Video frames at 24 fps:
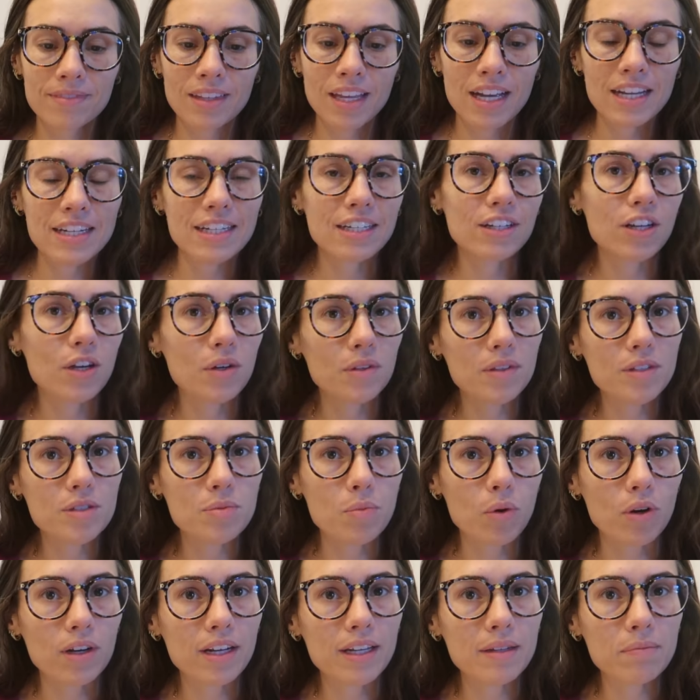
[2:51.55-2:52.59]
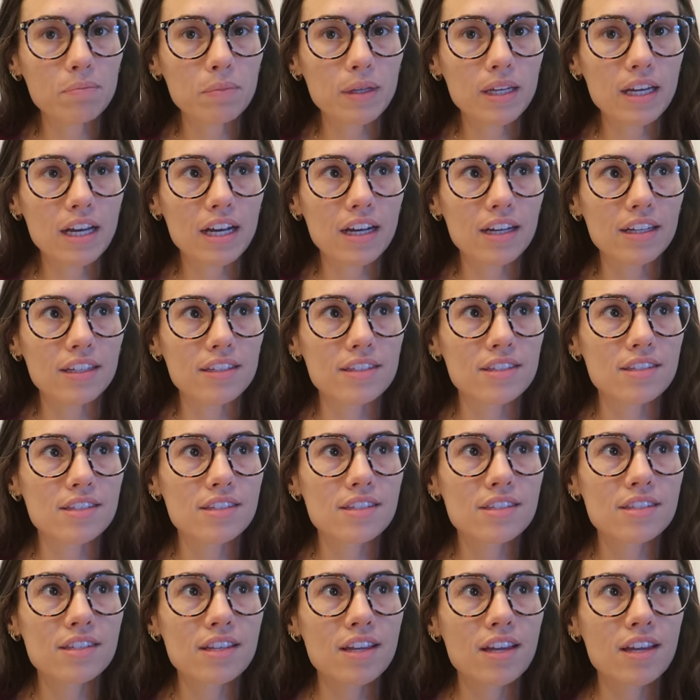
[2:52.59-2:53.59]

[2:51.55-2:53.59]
I didn't go this morning because